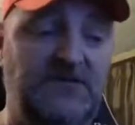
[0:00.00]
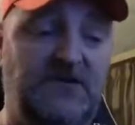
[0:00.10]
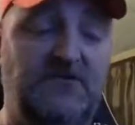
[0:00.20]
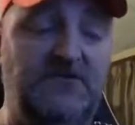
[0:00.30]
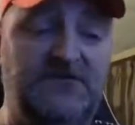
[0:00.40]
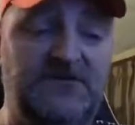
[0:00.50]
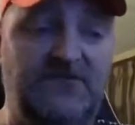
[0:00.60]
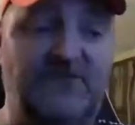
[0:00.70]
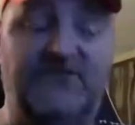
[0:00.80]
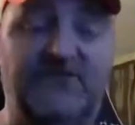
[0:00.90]
No, because
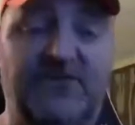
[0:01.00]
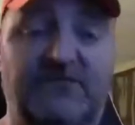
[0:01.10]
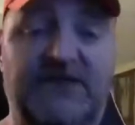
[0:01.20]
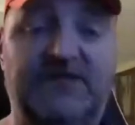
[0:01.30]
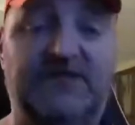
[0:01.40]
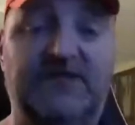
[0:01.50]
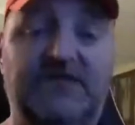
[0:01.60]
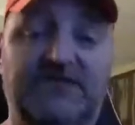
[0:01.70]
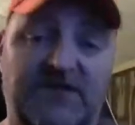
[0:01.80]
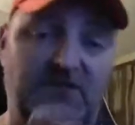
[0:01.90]
the main thing
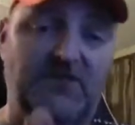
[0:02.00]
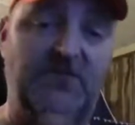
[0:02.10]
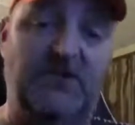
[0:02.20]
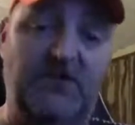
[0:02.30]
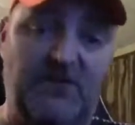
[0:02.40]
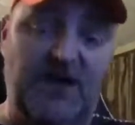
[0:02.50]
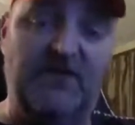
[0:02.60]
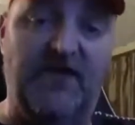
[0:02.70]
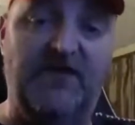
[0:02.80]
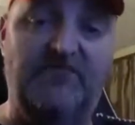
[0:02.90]
is I moved on with my life